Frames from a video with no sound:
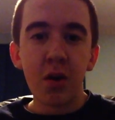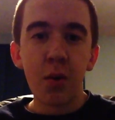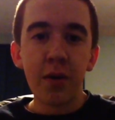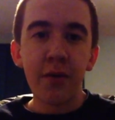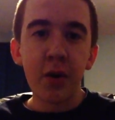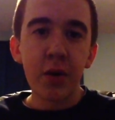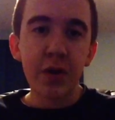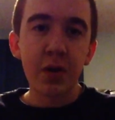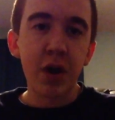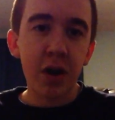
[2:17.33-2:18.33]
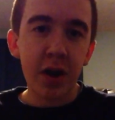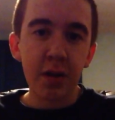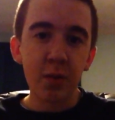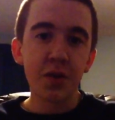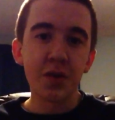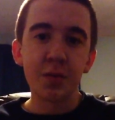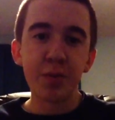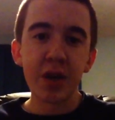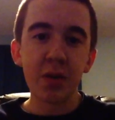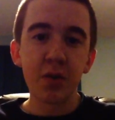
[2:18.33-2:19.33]
one phone that they're talking was
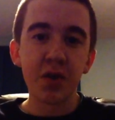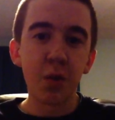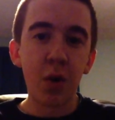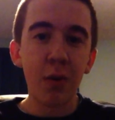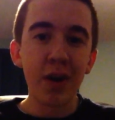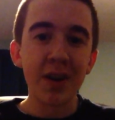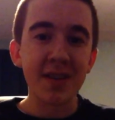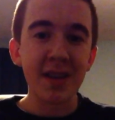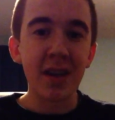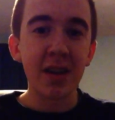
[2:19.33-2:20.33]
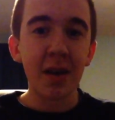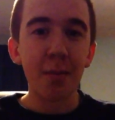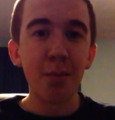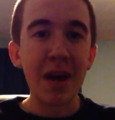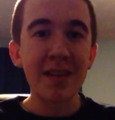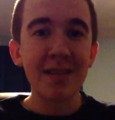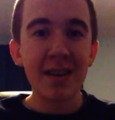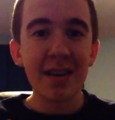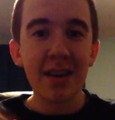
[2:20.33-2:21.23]
big was the Huawei Ascend Mate,